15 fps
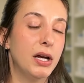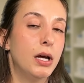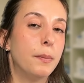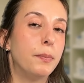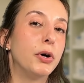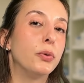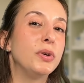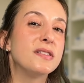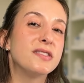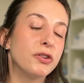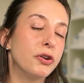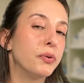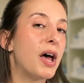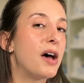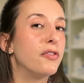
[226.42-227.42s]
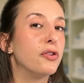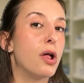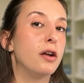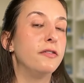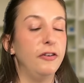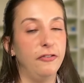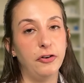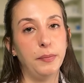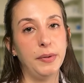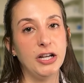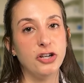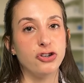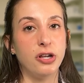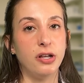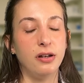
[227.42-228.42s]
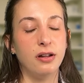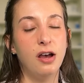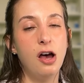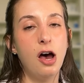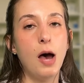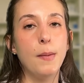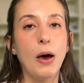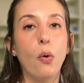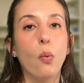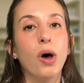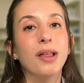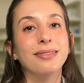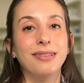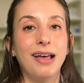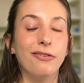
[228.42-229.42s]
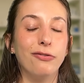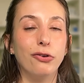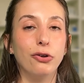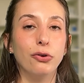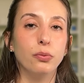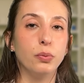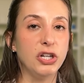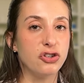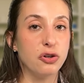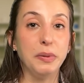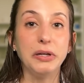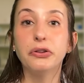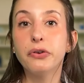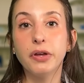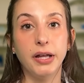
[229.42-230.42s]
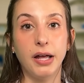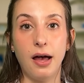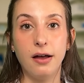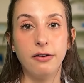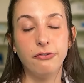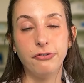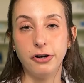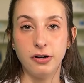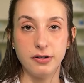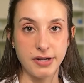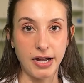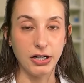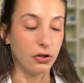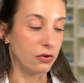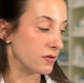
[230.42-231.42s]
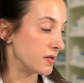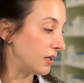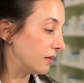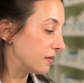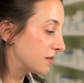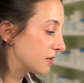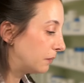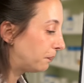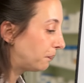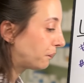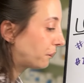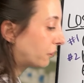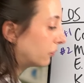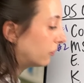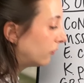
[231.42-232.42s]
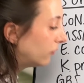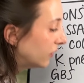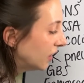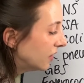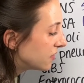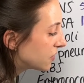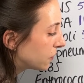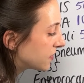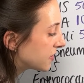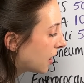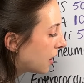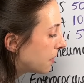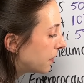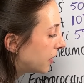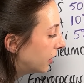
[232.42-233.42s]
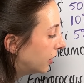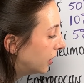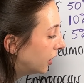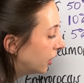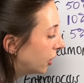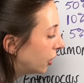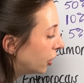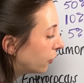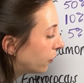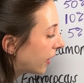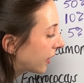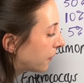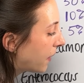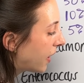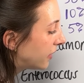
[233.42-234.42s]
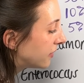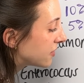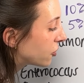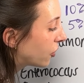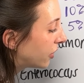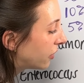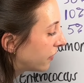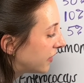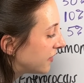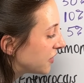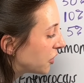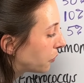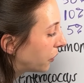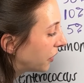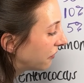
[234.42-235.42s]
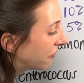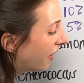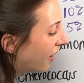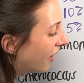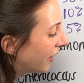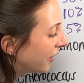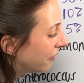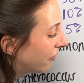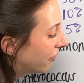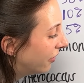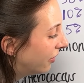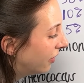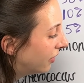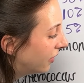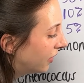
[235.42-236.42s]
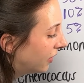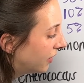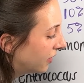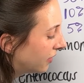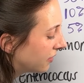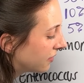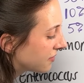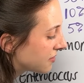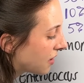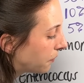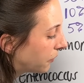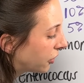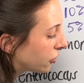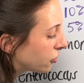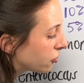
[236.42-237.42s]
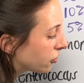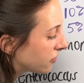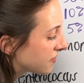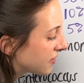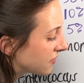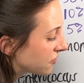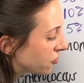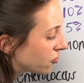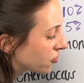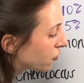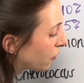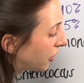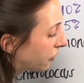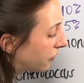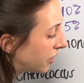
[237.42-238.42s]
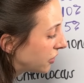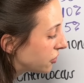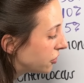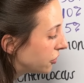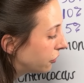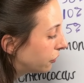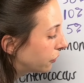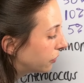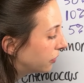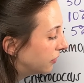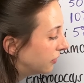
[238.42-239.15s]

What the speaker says: But we still don't have a lot of information about what level we should be looking at for diagnosis. So some recommends greater than 0.5. Some literature says just greater than 2.